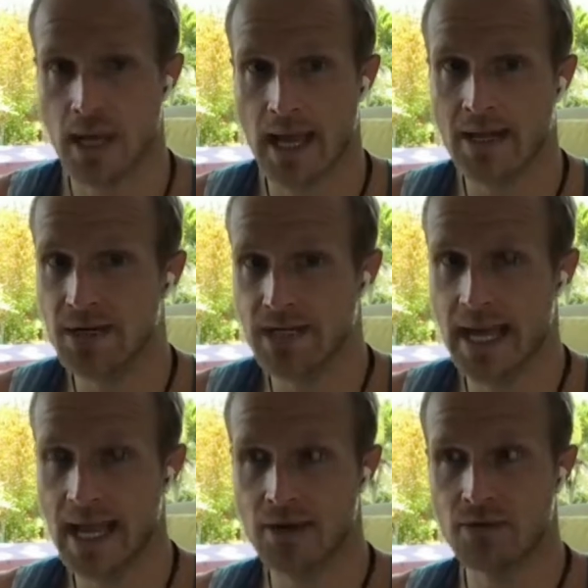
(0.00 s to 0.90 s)
and you
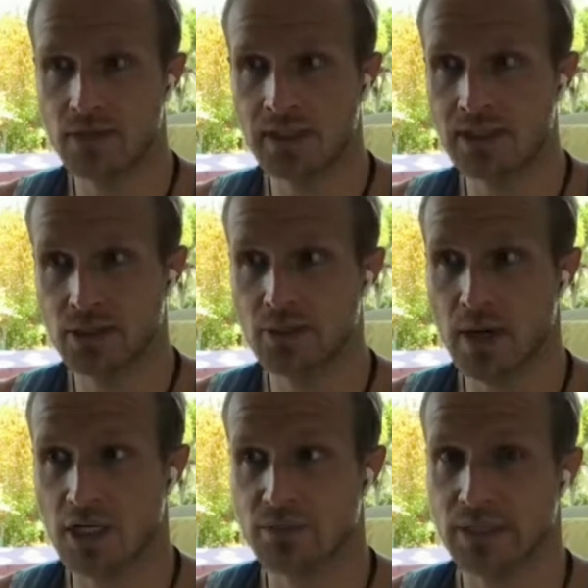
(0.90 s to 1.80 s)
can't really do
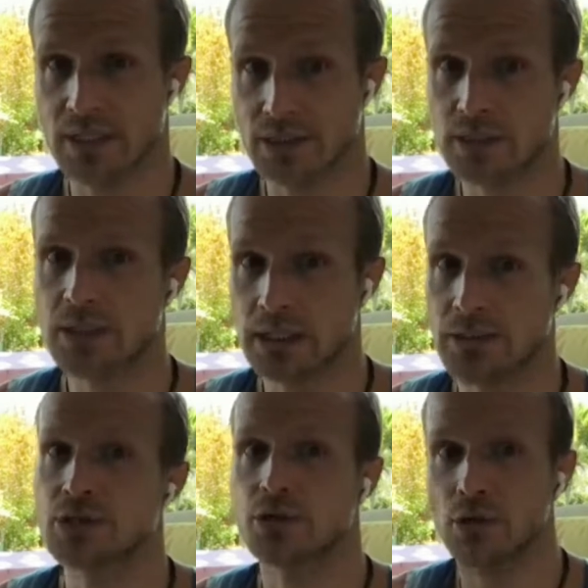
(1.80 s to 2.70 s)
much because you need
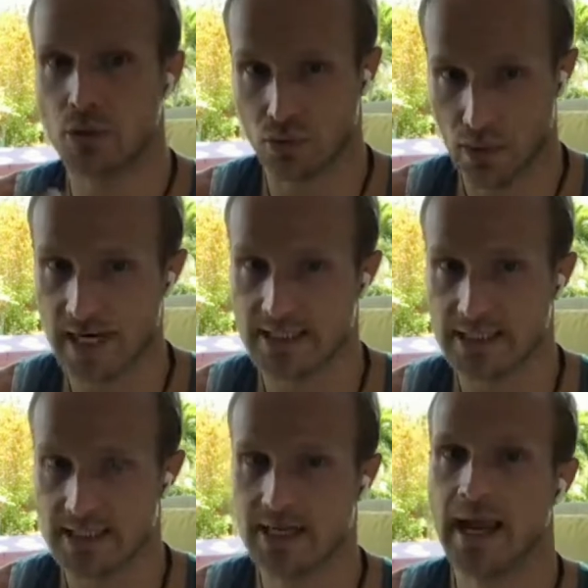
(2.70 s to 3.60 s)
to
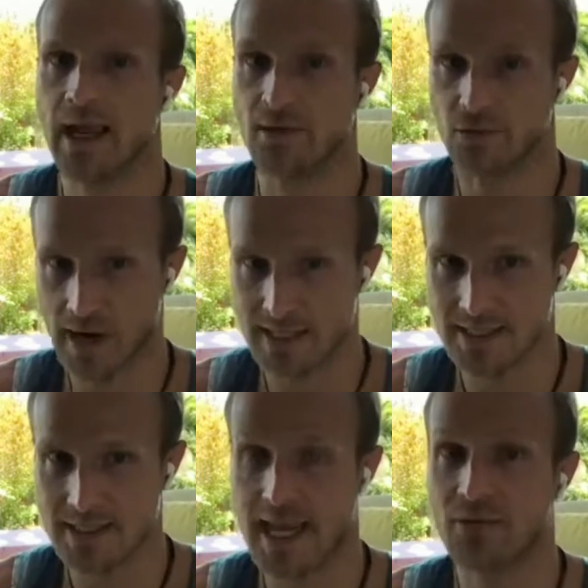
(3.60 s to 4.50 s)
rest and
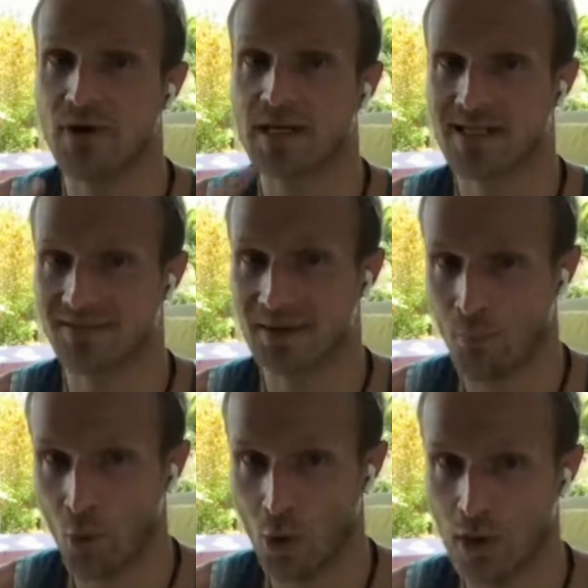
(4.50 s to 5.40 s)
rest and rest even
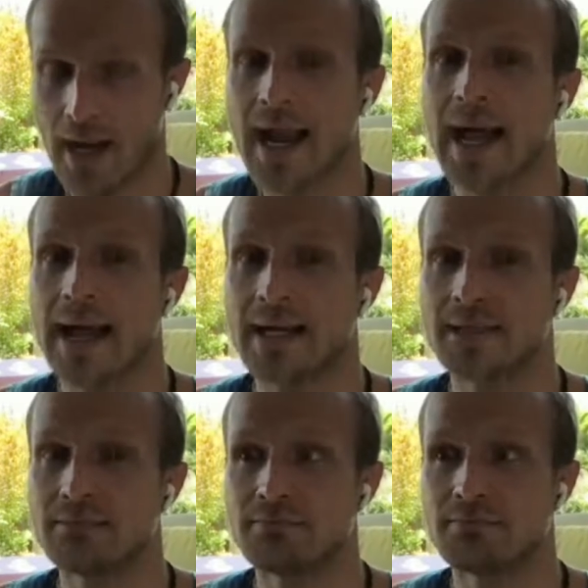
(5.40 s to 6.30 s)
more
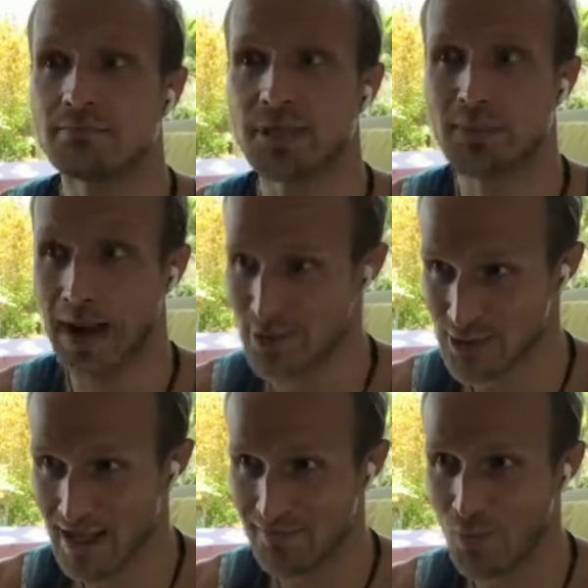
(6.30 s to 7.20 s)
and be by
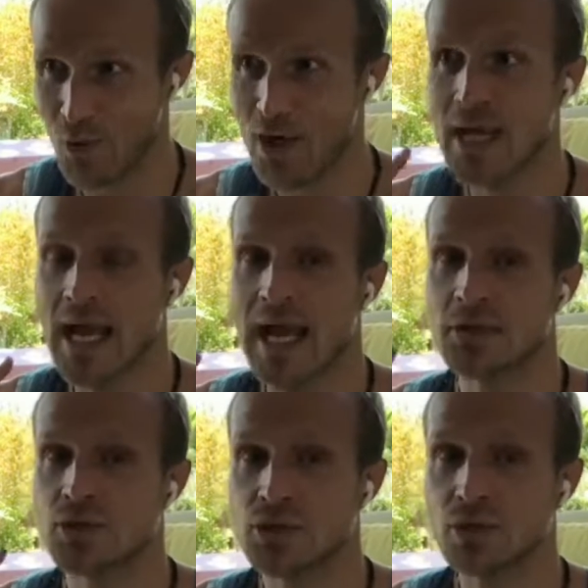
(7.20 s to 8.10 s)
yourself more
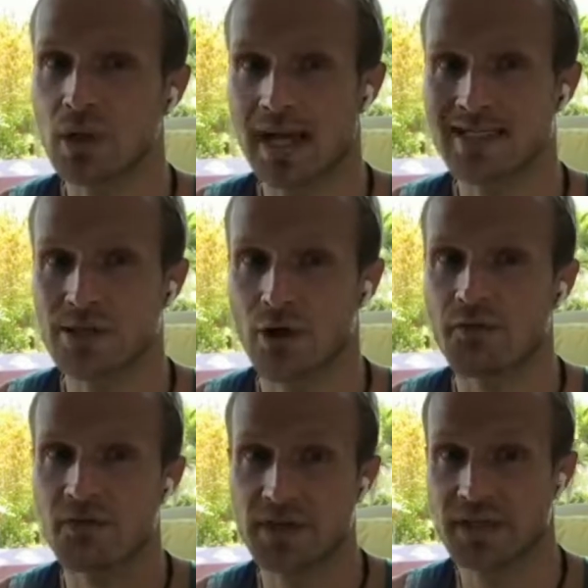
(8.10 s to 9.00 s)
and do less of
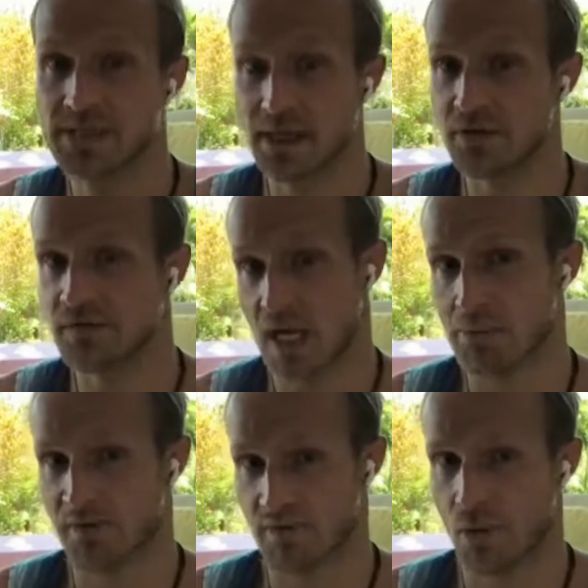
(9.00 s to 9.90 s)
the things that you've done
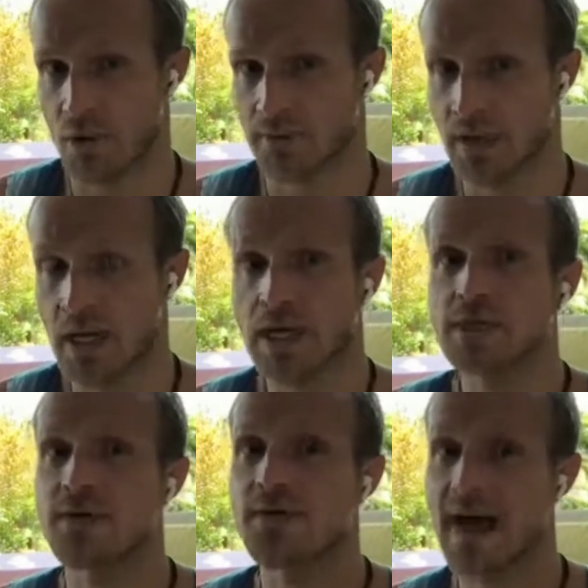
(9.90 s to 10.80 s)
before.
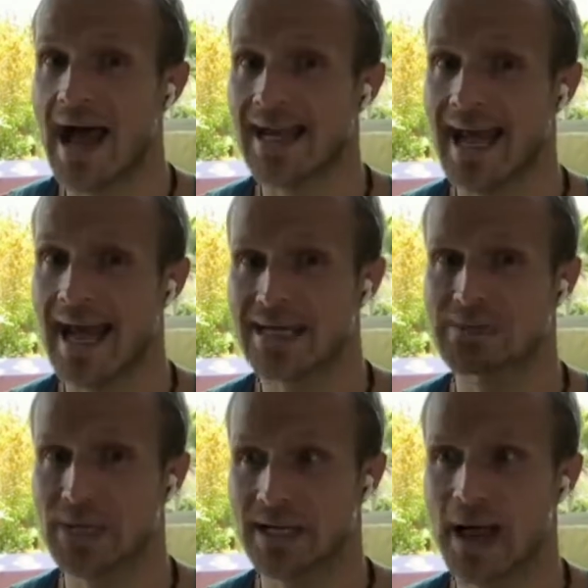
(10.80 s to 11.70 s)
So that has
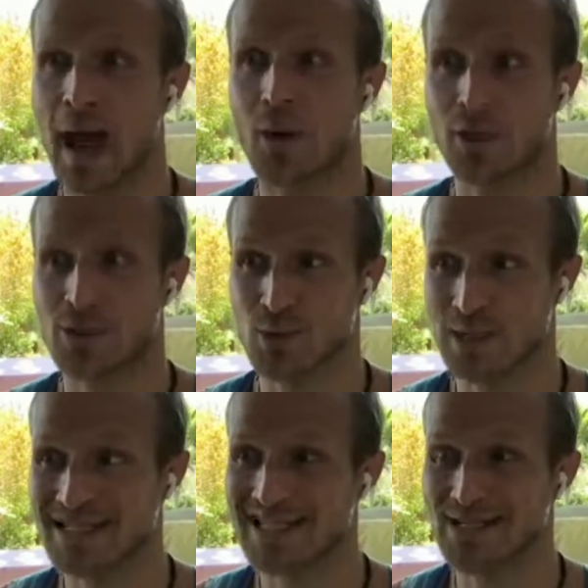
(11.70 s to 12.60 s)
been our
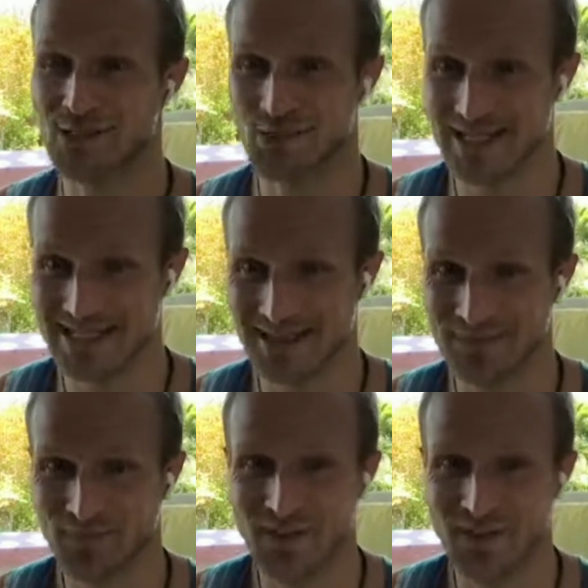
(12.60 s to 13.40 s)
2020.